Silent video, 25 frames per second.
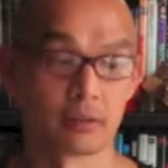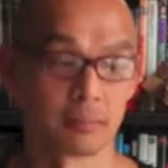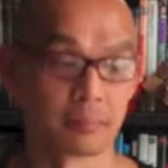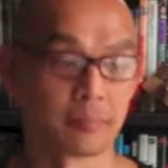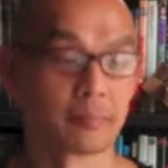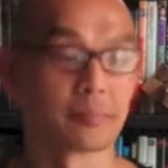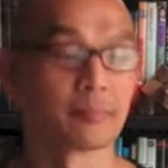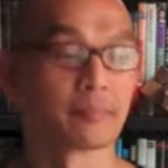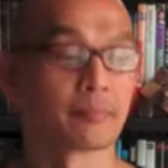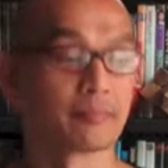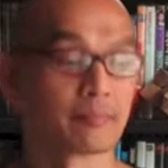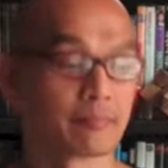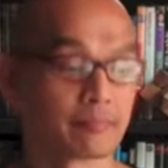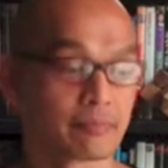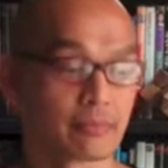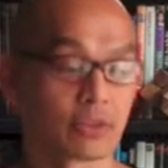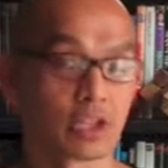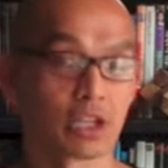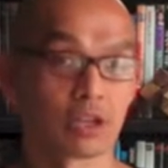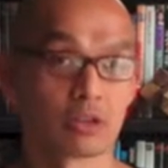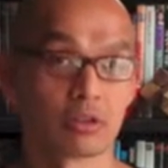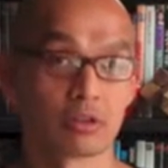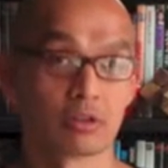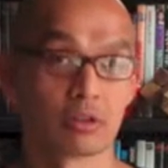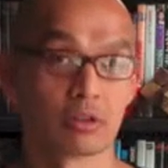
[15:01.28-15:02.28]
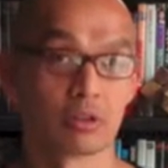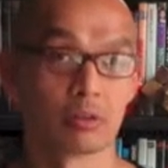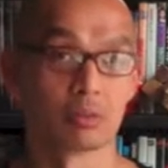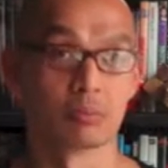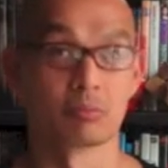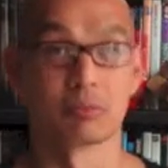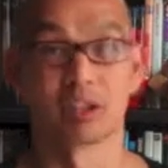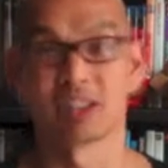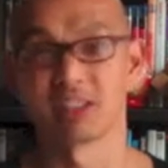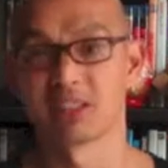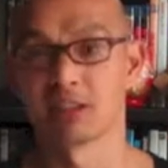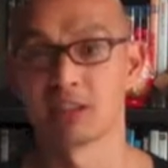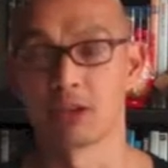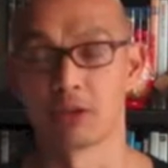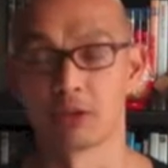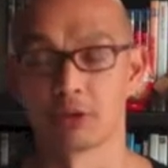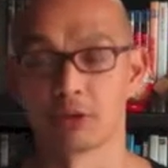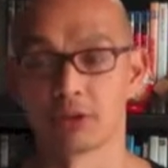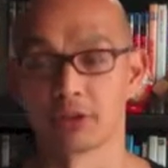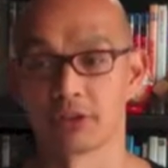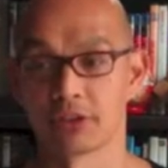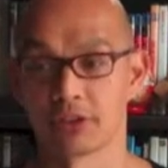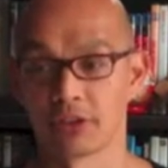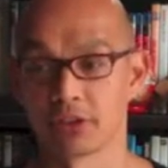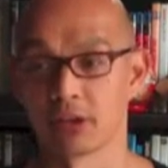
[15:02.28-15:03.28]
in. So that's another
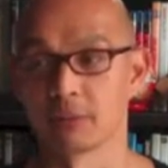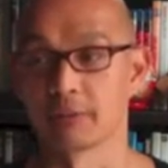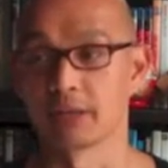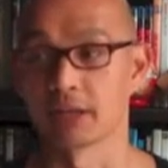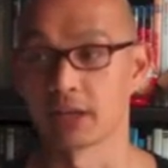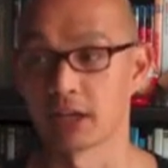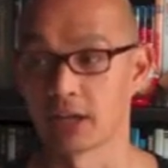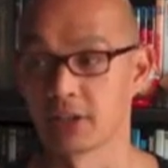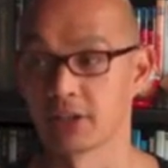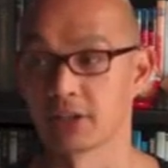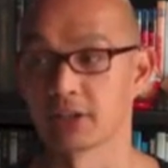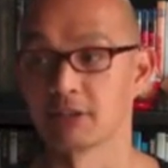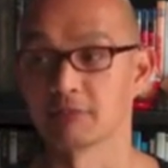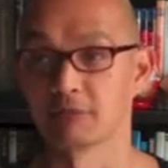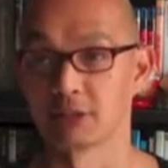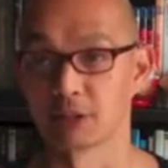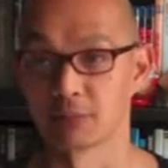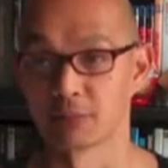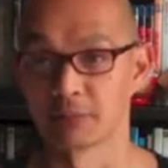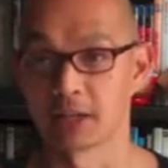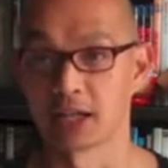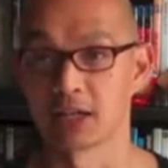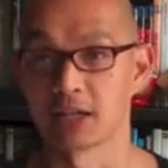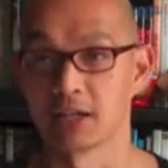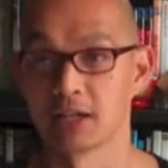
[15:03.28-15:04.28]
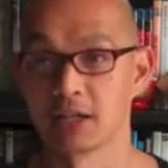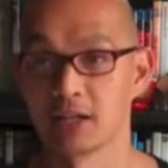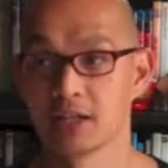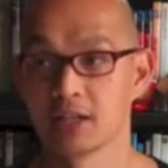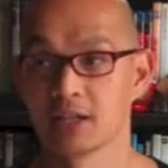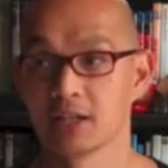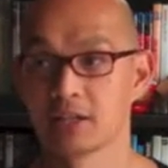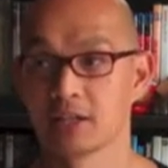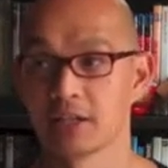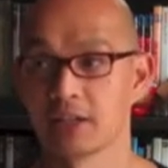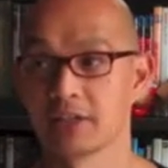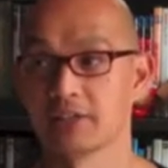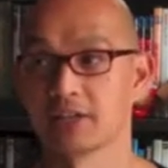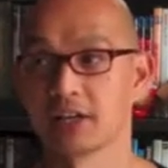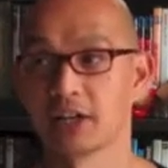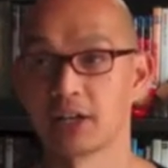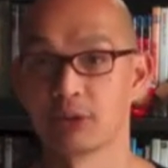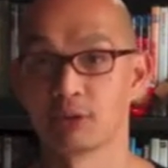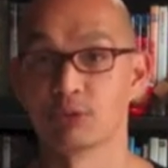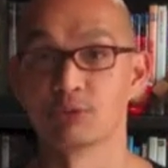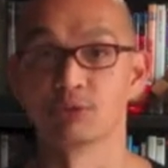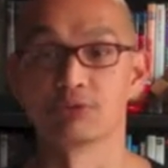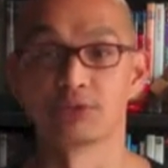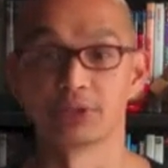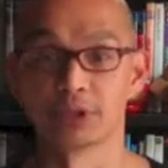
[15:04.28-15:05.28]
good thing about having a rope bag, is that I
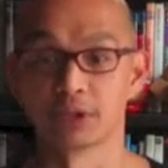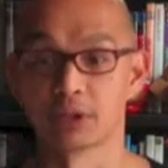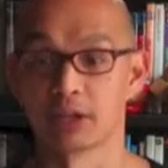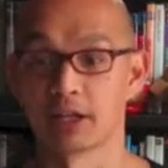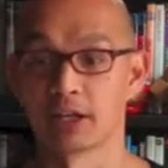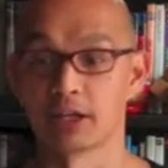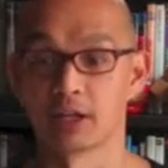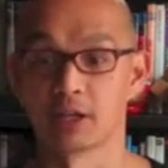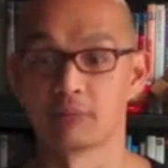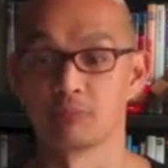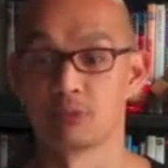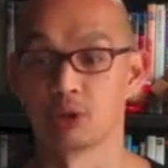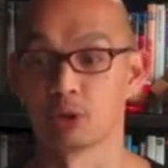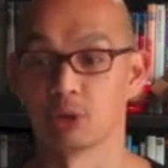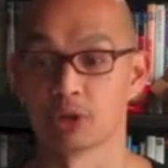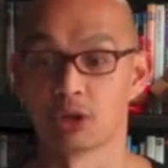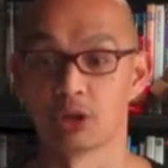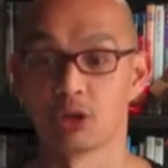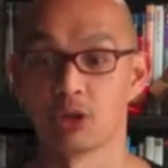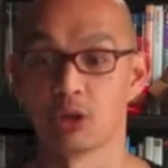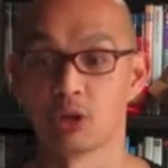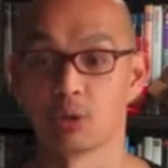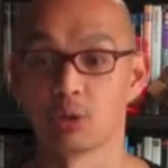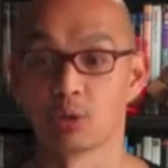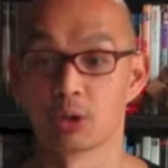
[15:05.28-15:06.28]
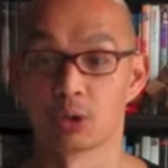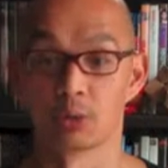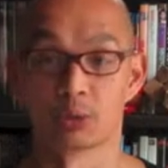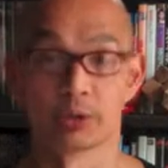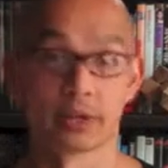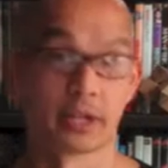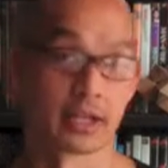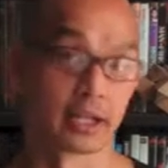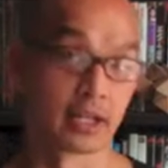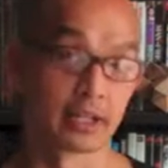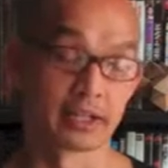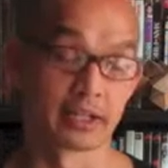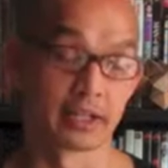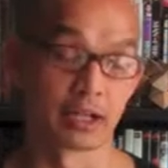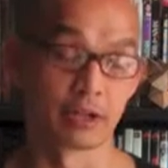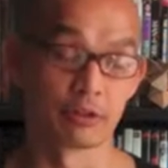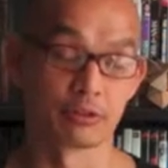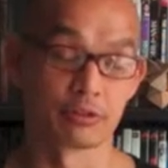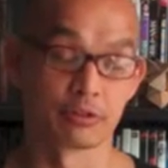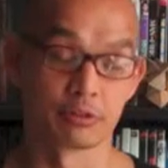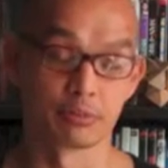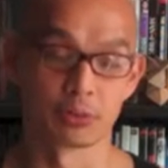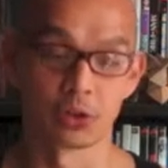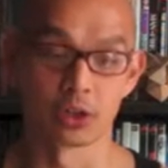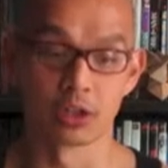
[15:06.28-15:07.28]
don't feel like I'm doing all the work when I hike
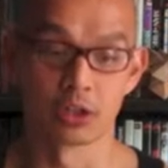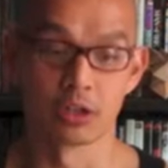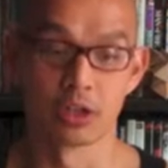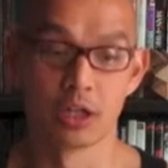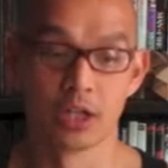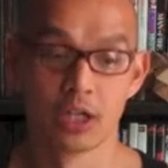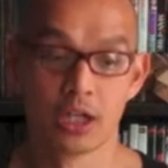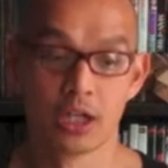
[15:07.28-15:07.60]
out somewhere.